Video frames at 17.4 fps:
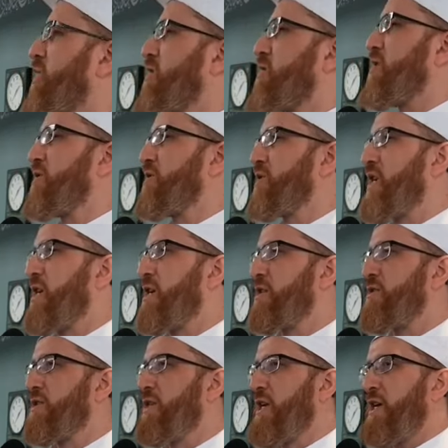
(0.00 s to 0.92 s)
within
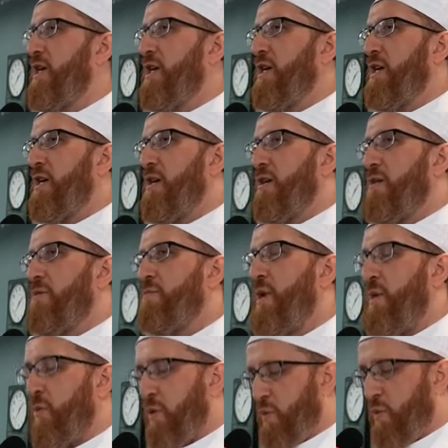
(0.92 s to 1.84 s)
ourselves,
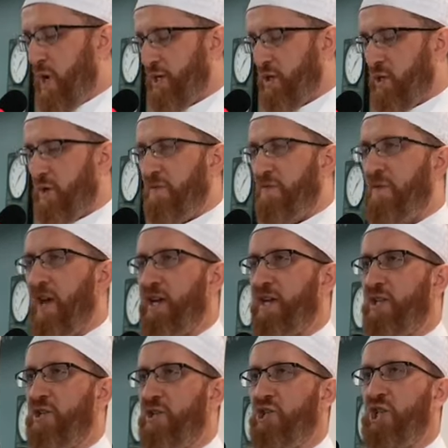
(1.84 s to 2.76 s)
but we want to
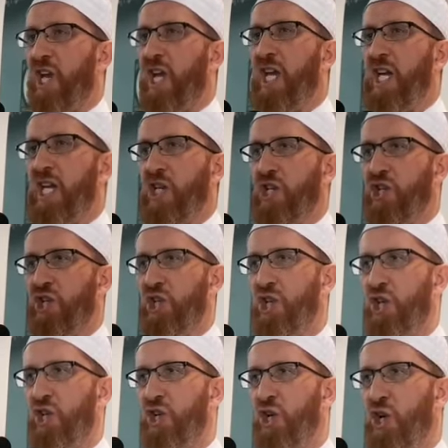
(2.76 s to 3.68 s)
affect
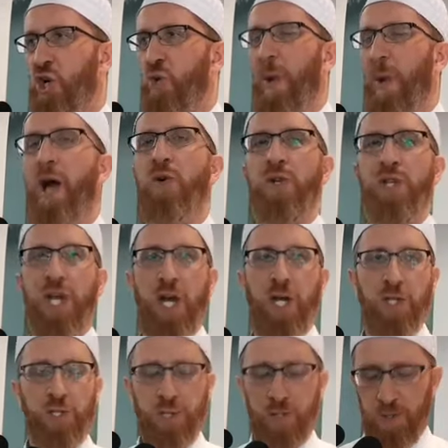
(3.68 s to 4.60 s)
change around
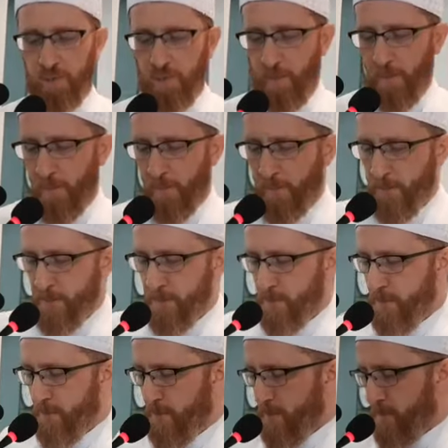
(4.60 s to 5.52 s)
us.
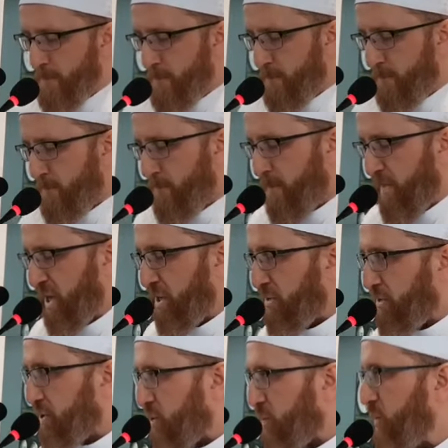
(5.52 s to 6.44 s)
But
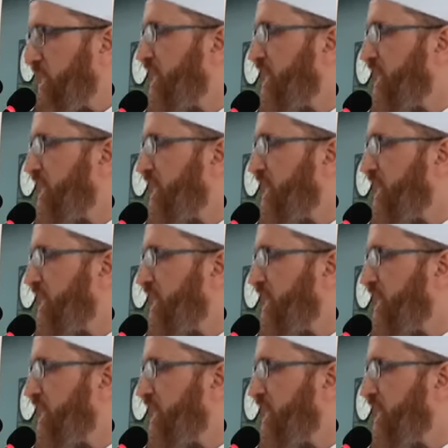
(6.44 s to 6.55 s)
there is a